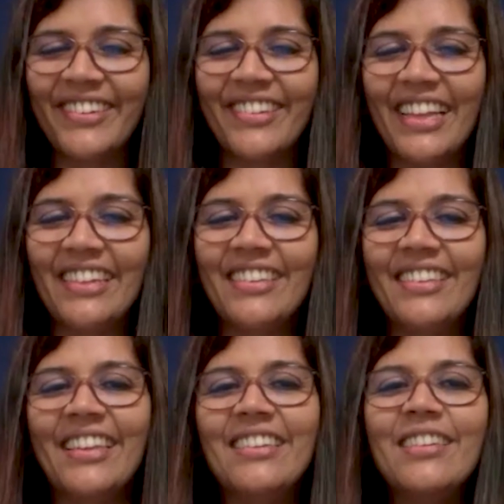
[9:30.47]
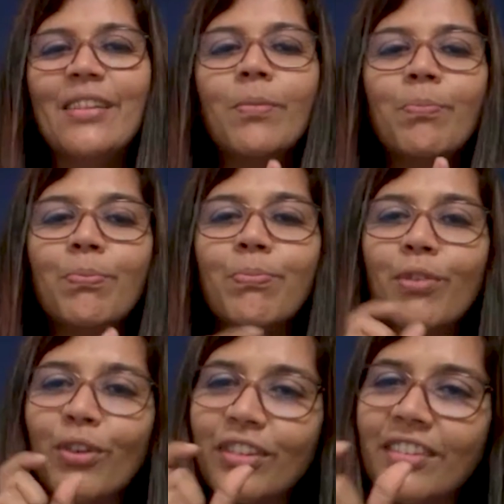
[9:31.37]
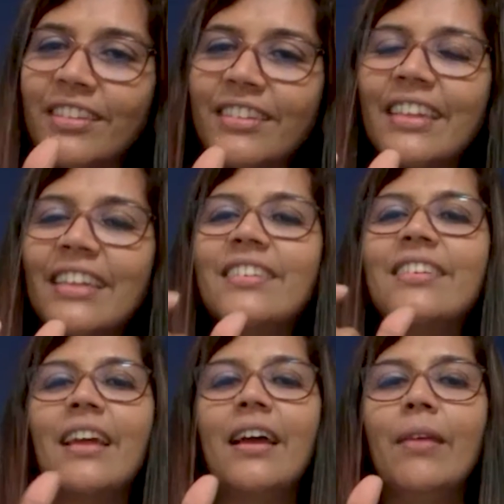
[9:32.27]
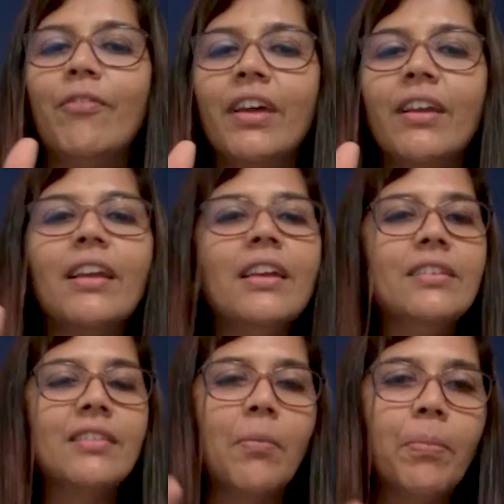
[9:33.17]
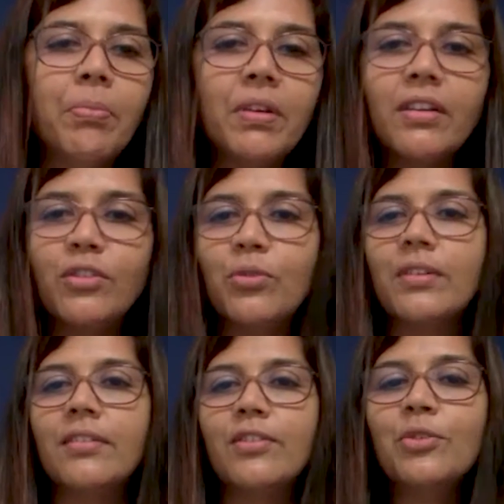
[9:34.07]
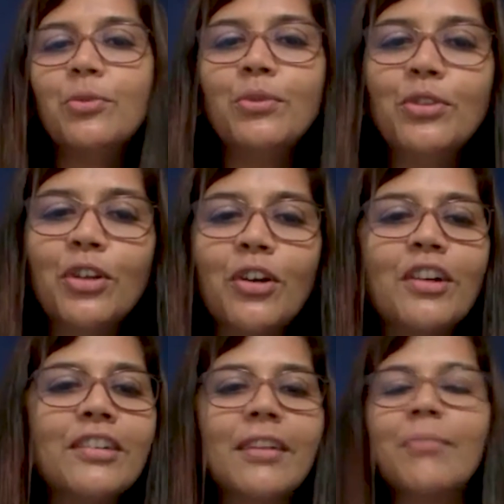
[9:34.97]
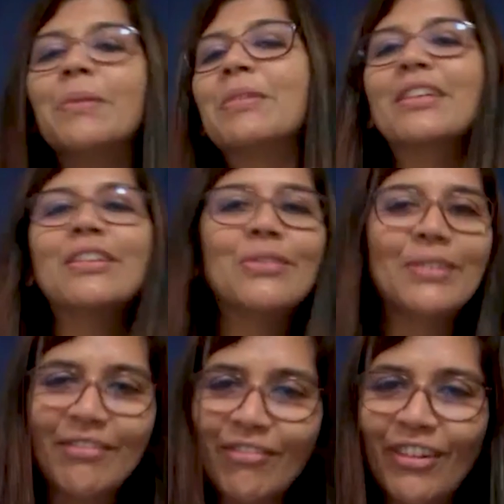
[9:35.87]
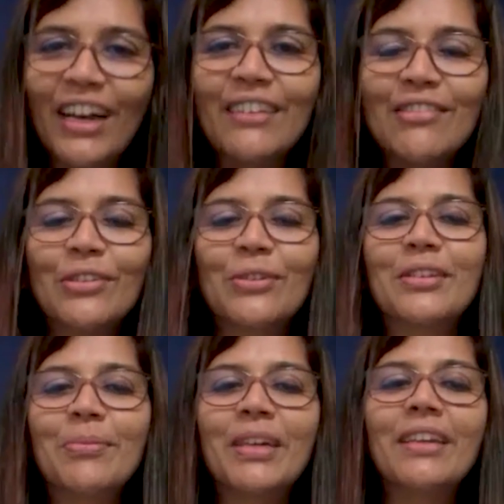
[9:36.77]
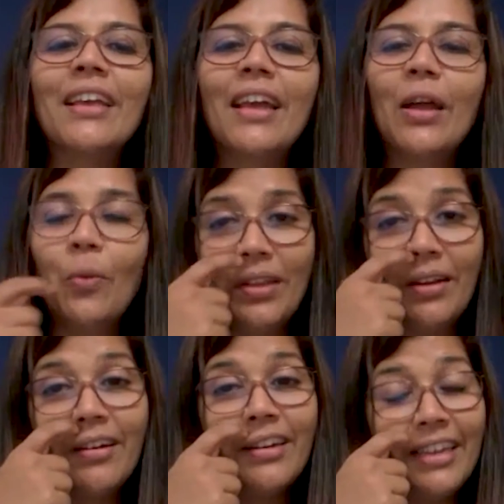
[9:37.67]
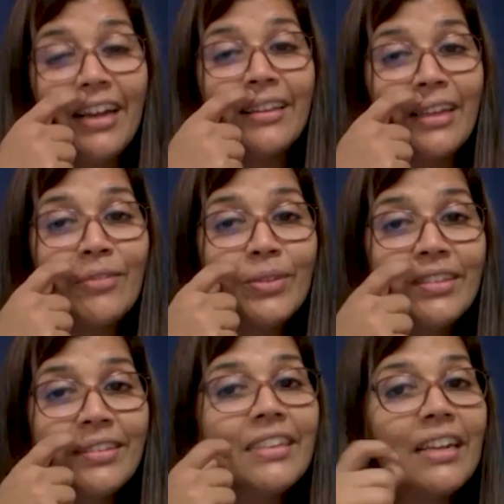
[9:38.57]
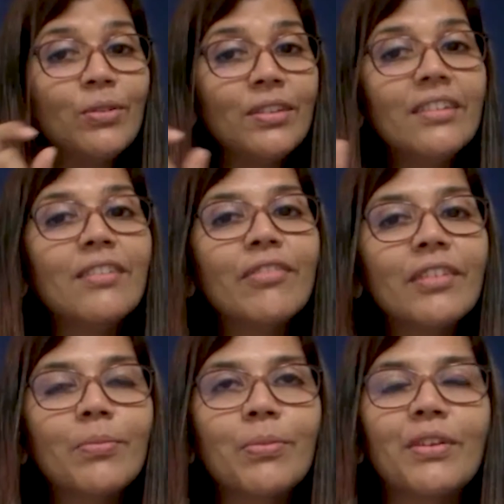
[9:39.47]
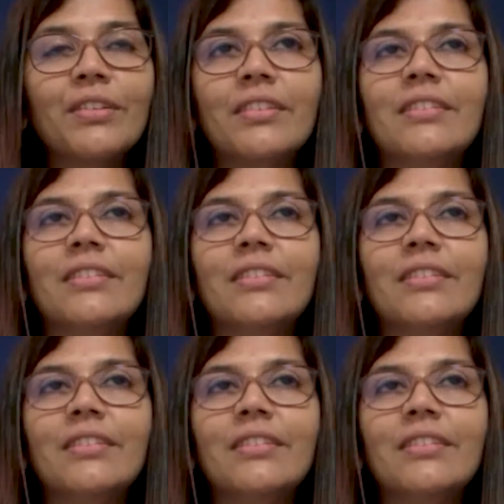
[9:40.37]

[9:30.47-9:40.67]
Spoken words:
That's the process. That's the time where some people can do it in 2 shots, some people can do it in 5 shots. But with her, yeah, that was the difficult process.